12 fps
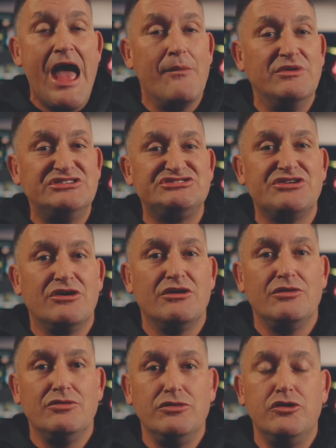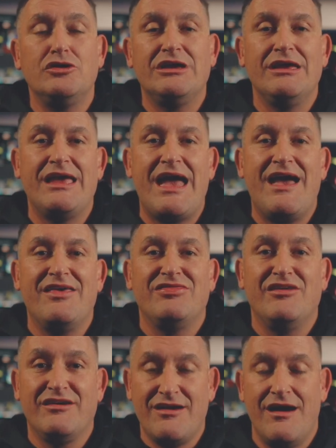and we start looking
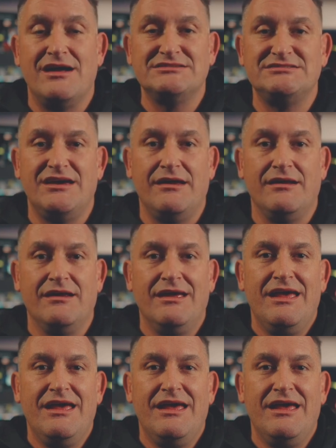at the content.